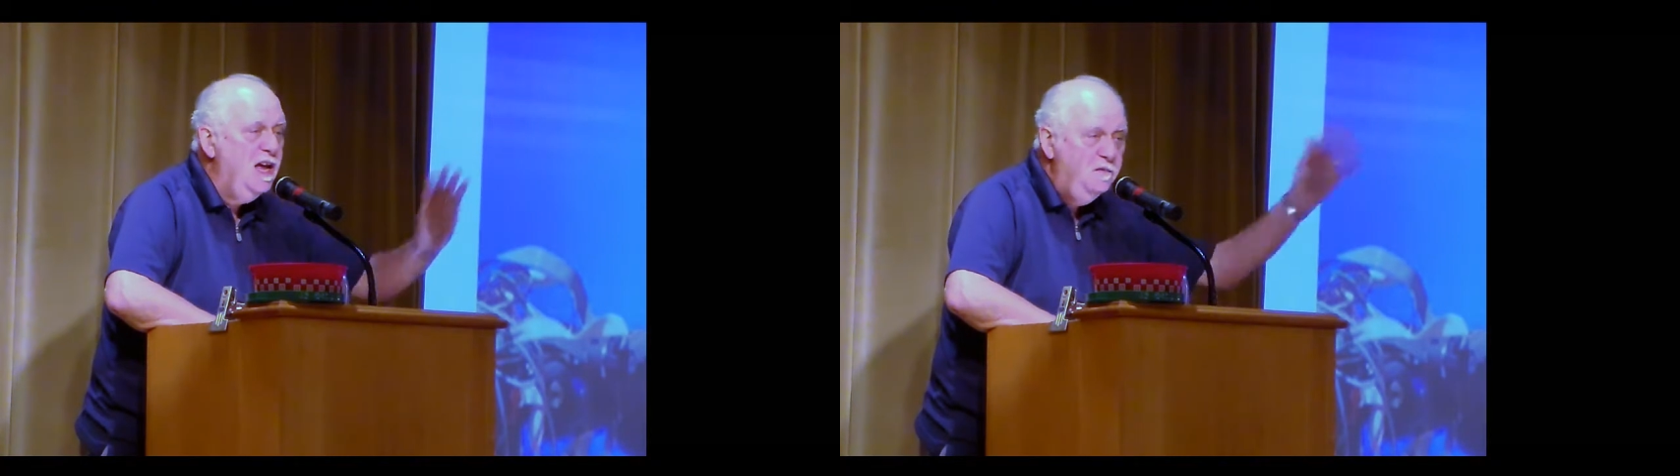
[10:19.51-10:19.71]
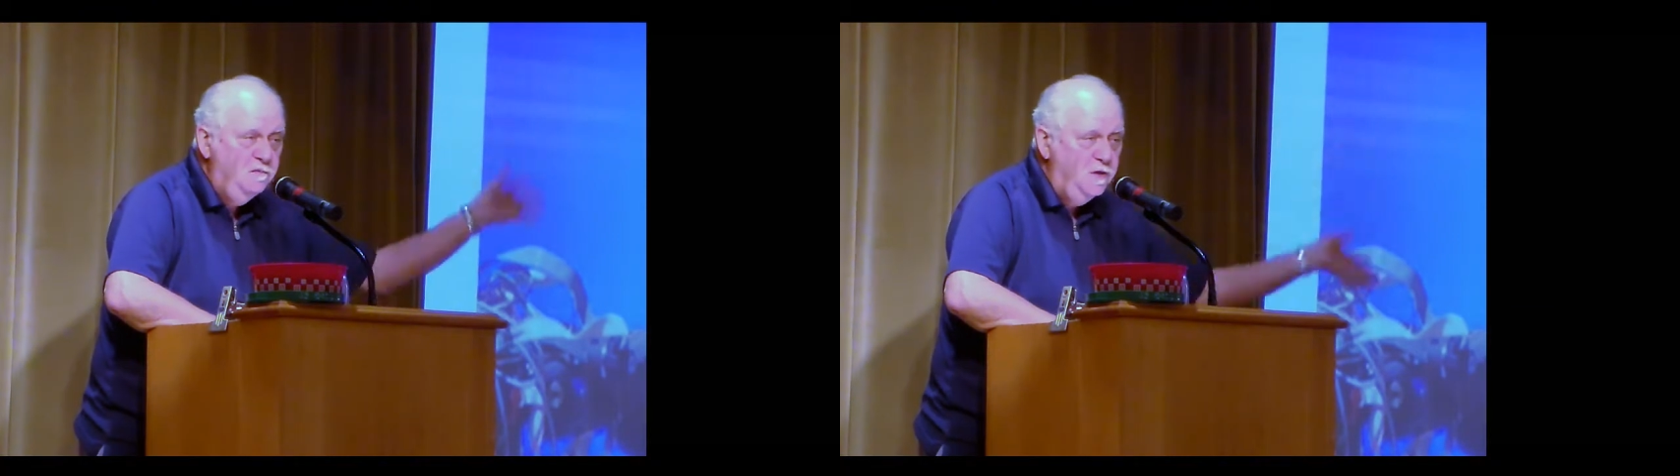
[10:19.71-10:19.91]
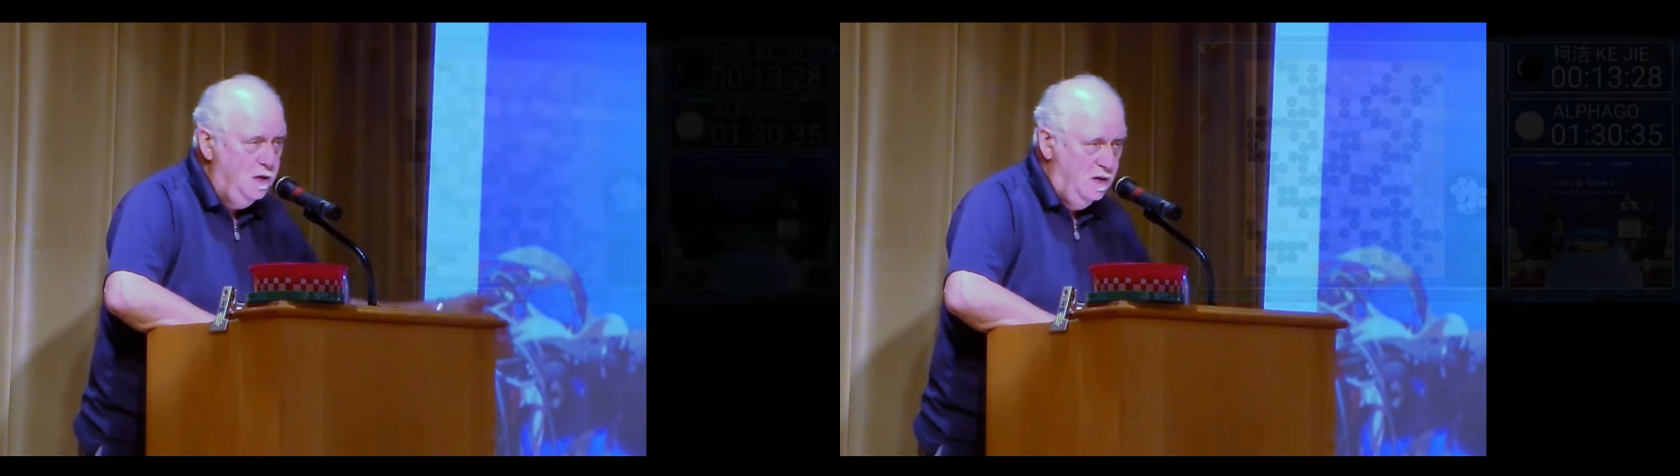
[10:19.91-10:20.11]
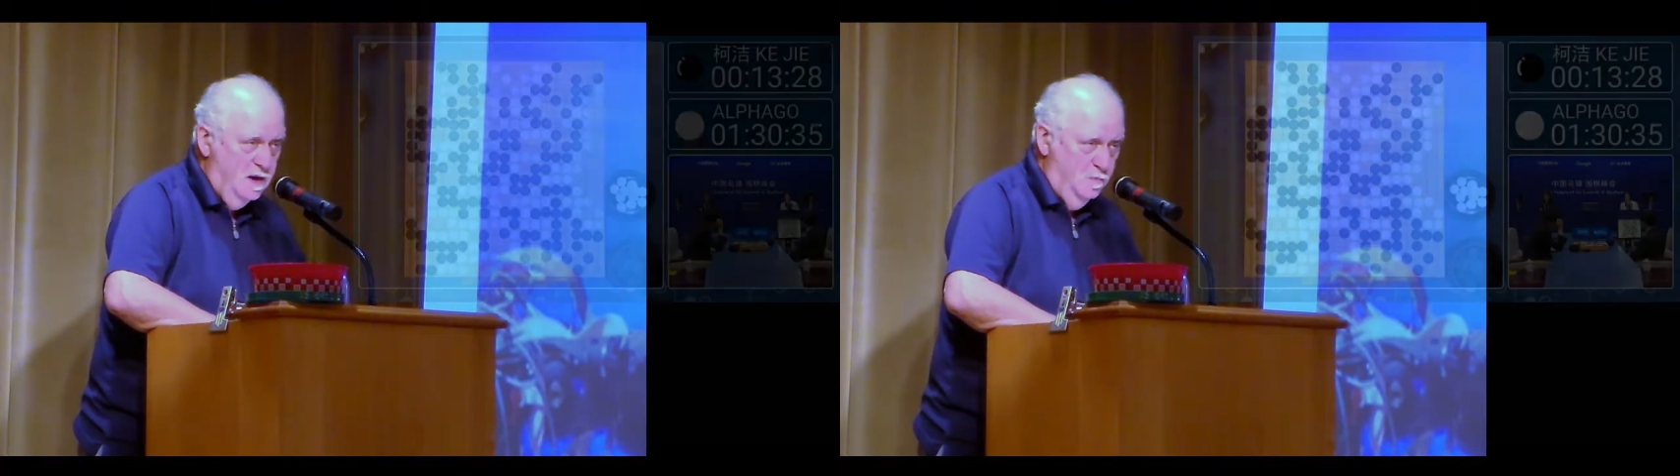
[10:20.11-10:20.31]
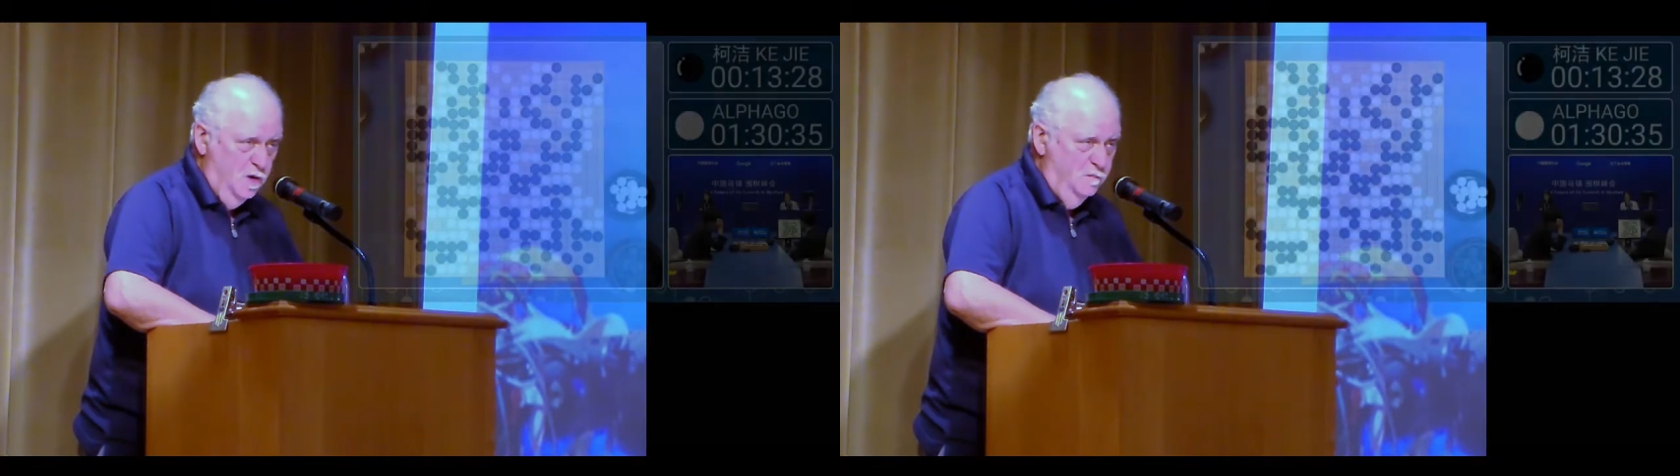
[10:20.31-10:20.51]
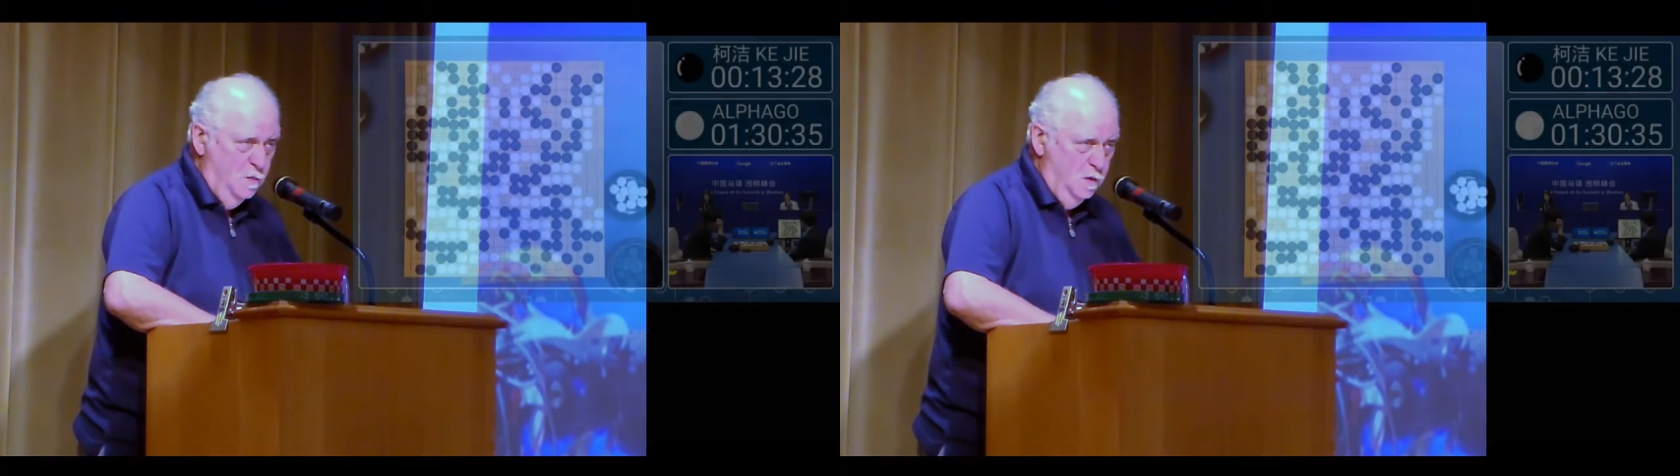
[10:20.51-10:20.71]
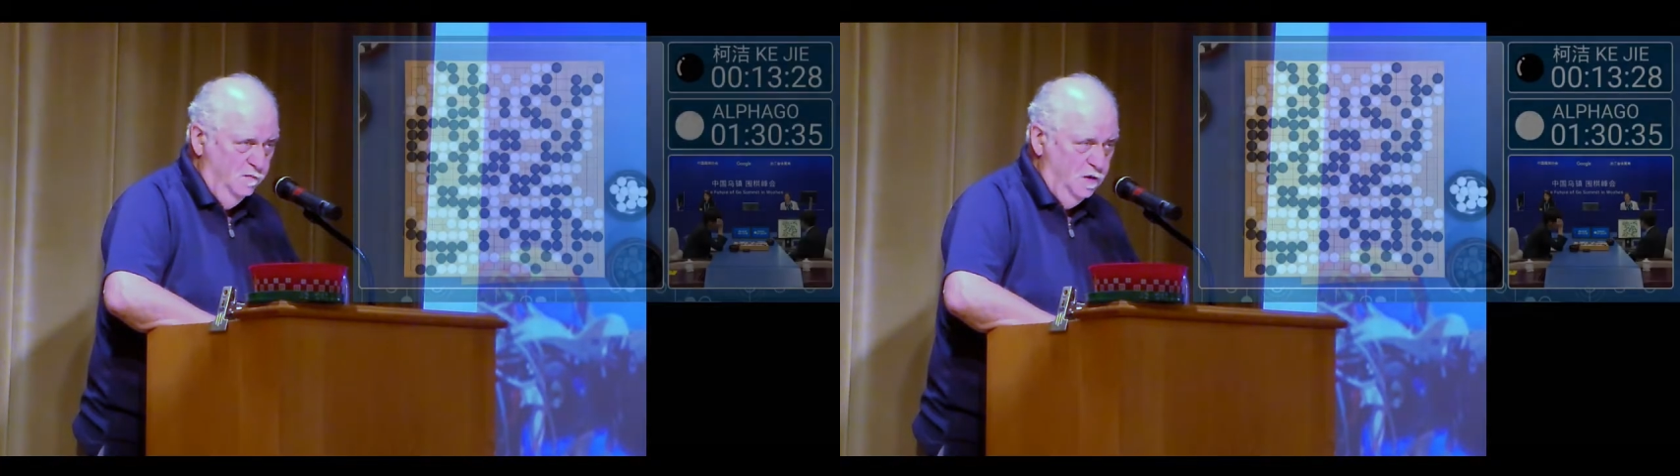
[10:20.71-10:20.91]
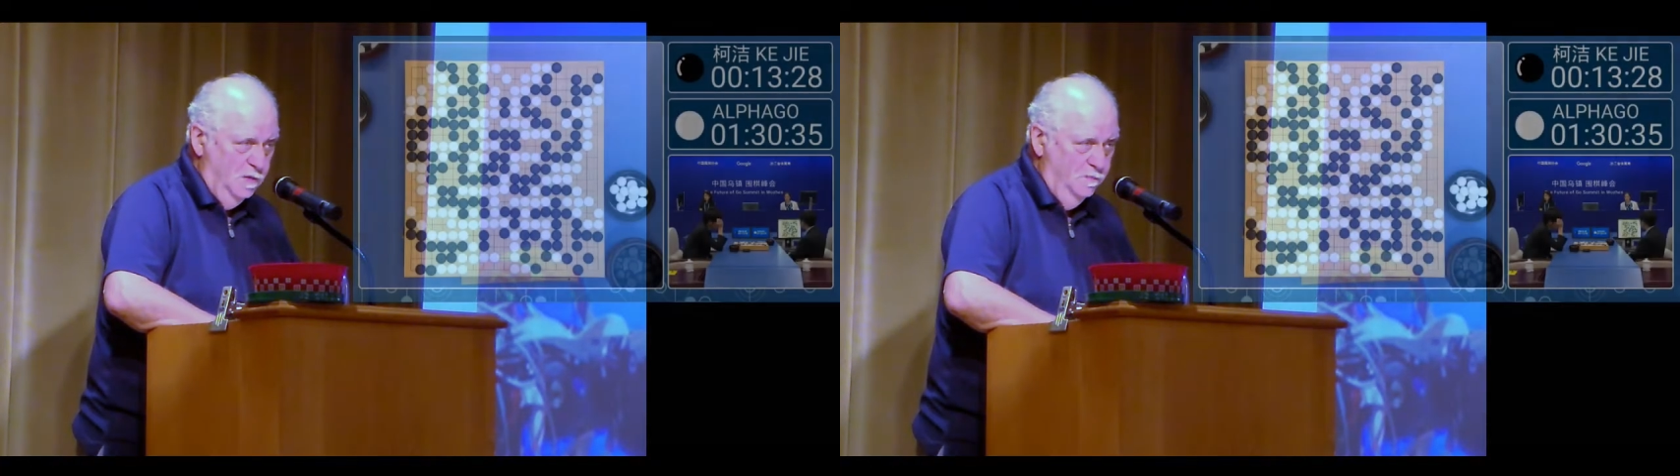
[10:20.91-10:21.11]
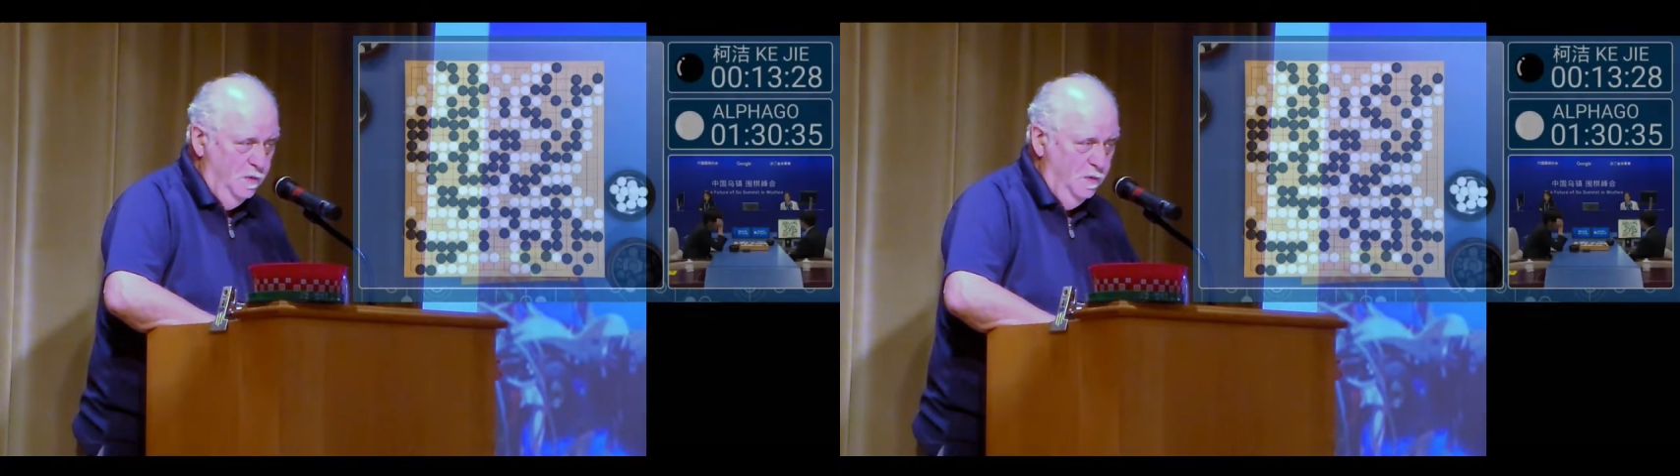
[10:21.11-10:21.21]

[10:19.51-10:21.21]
infinite number of moves.